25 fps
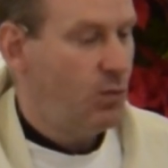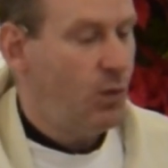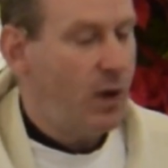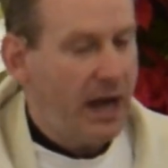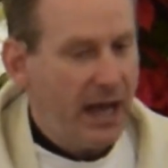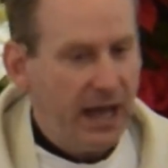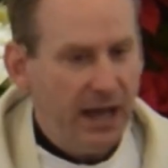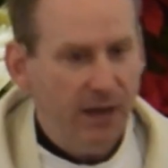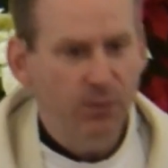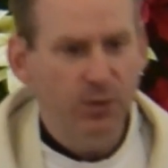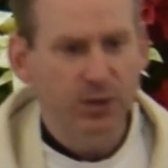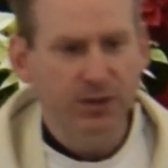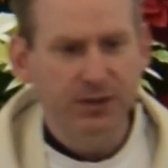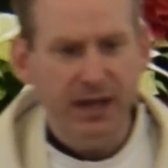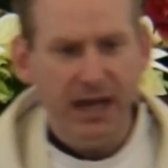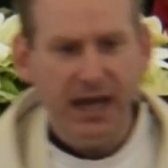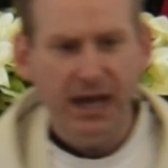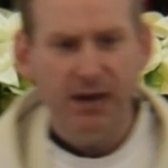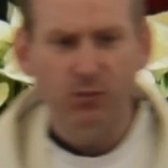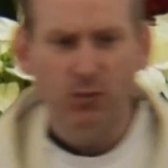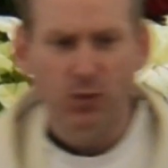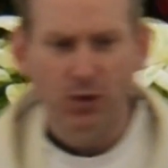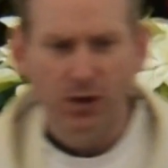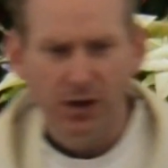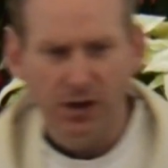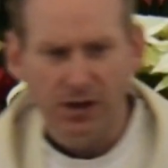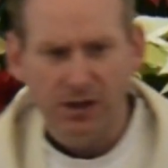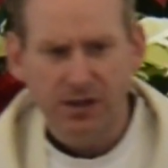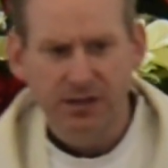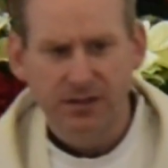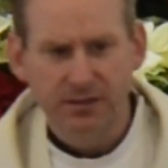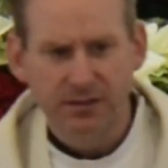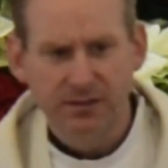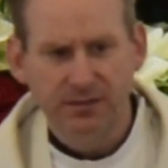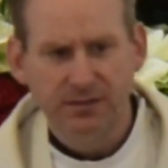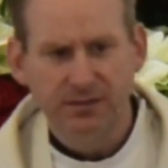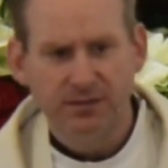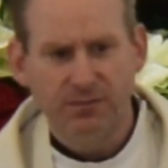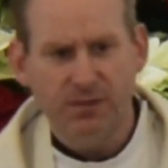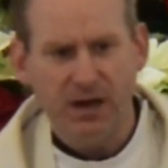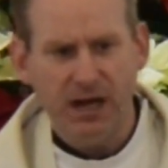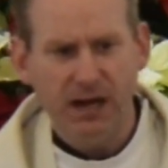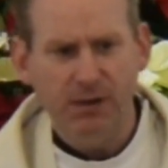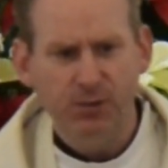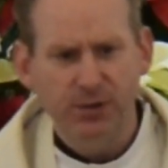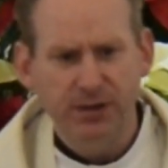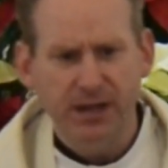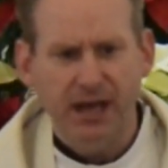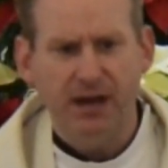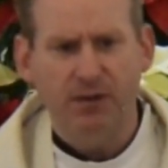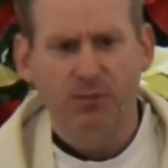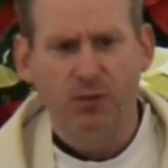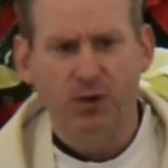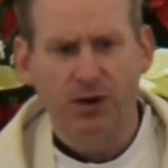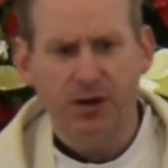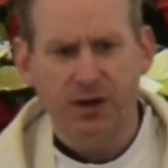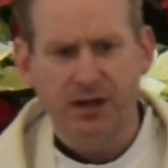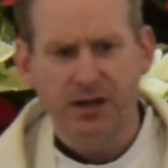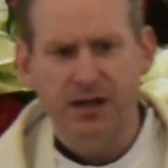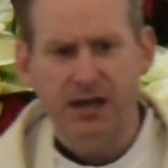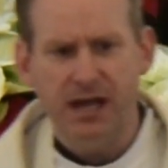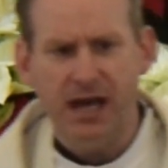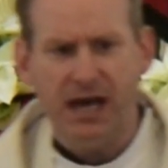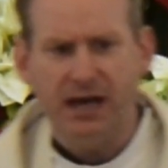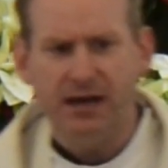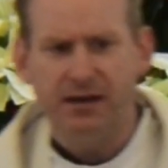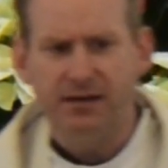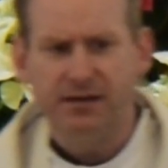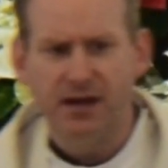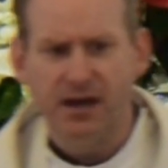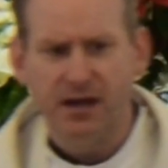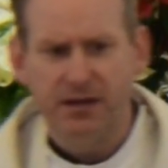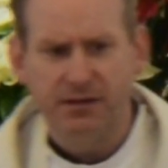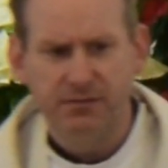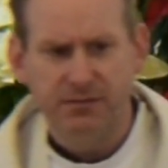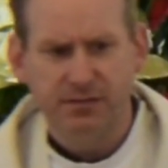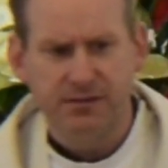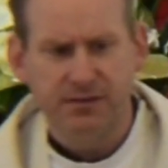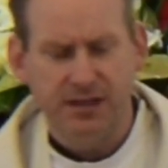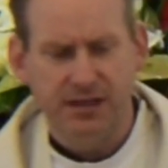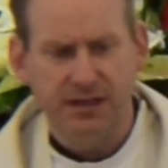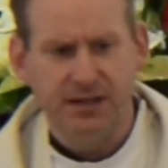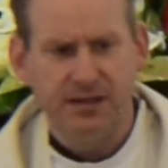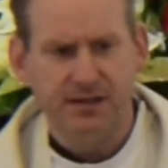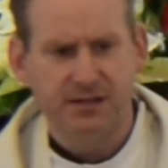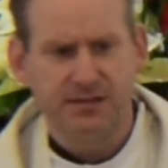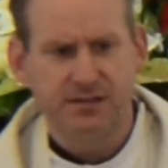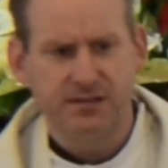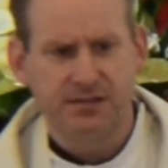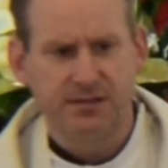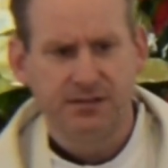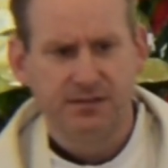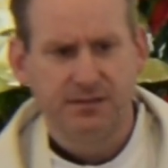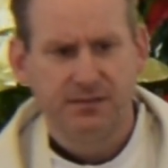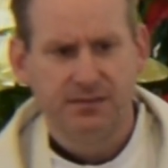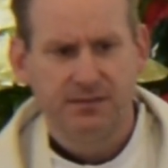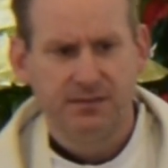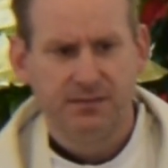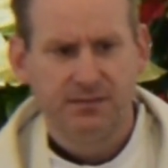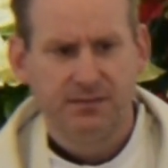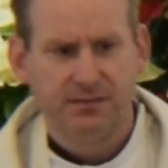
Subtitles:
Why will that work? Why will that work and not other things?